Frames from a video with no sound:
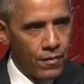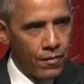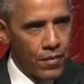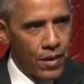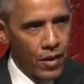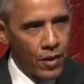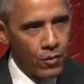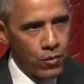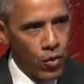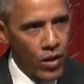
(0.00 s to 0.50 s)

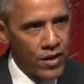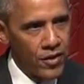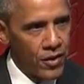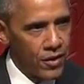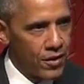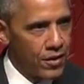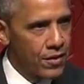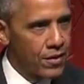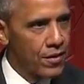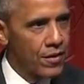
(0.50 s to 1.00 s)
build
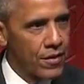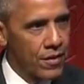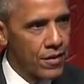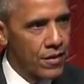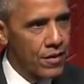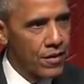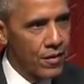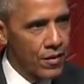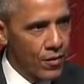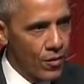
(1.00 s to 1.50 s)
bridges
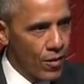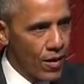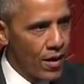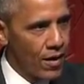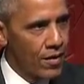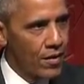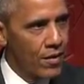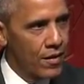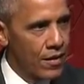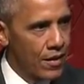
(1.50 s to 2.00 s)

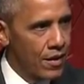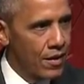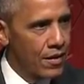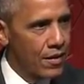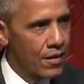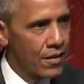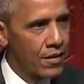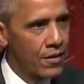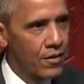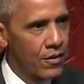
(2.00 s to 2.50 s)
rather than
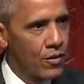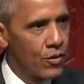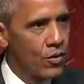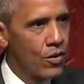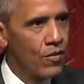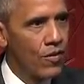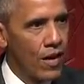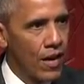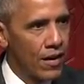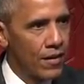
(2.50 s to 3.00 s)
to
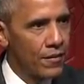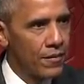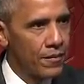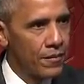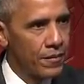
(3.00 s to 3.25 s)
divide.